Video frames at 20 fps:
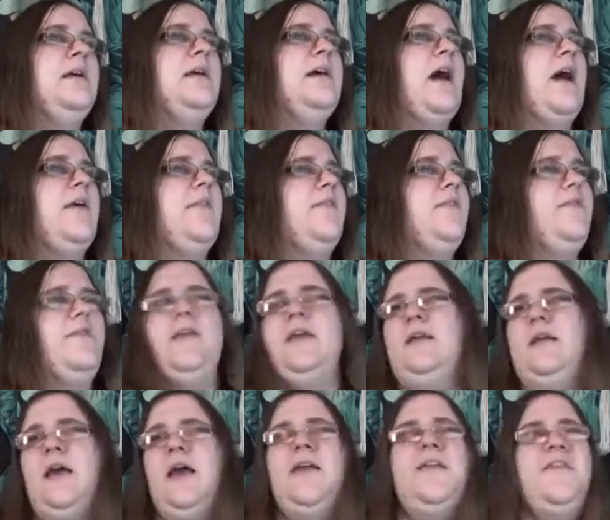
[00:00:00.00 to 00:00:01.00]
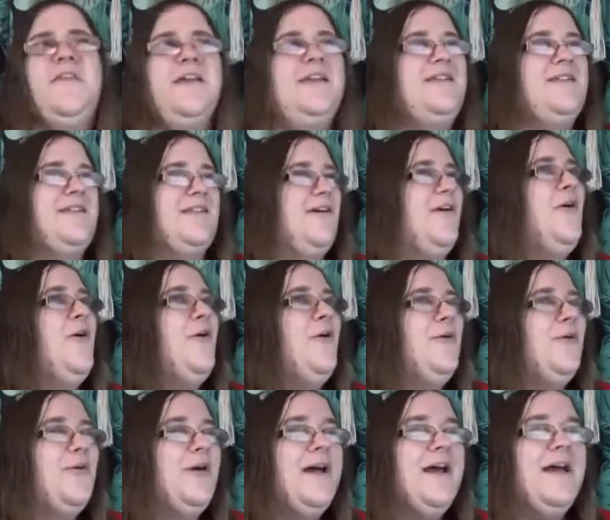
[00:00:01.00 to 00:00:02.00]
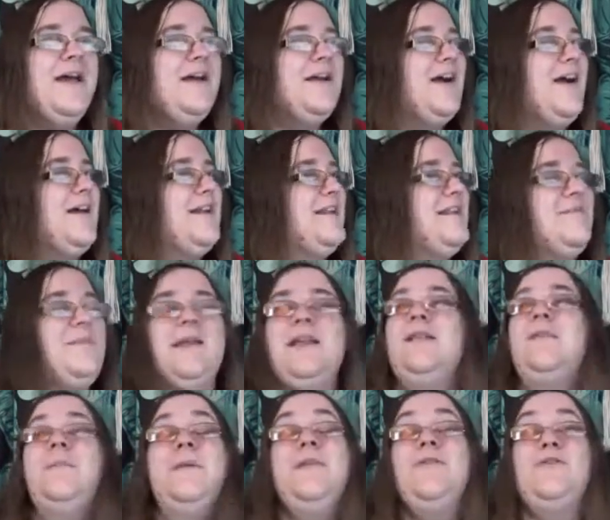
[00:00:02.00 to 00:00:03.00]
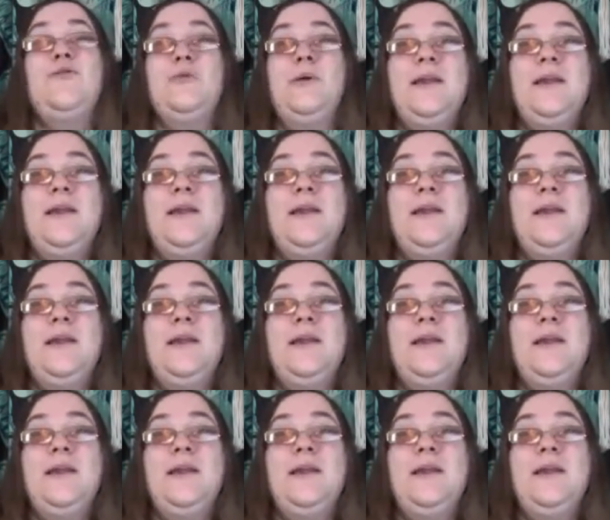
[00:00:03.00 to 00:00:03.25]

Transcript: I think so. God, it's been 3